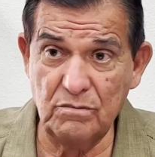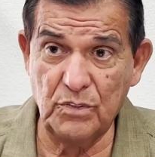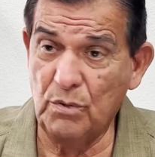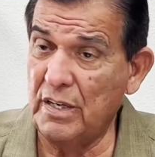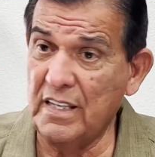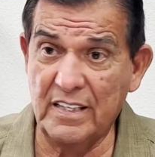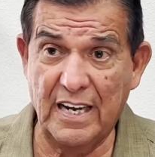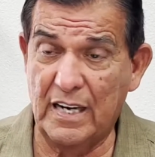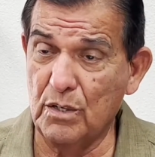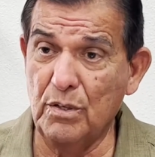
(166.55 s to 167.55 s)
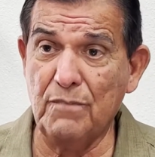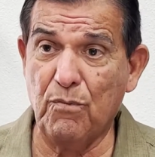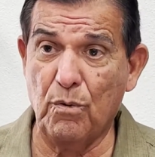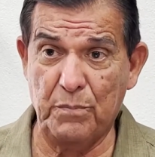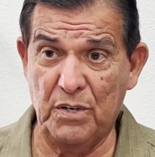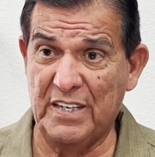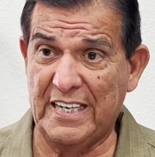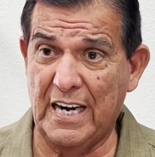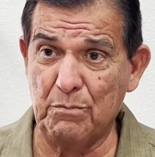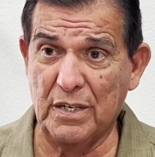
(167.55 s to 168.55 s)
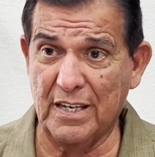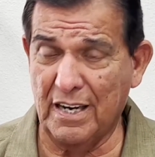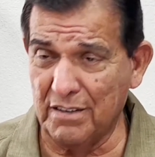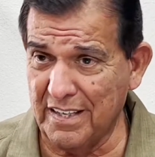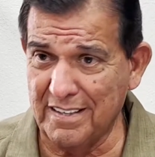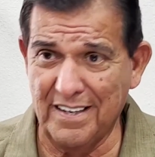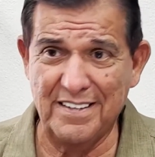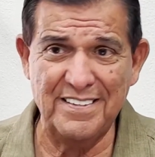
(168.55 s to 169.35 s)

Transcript: do anything I could for him here in Cameron County,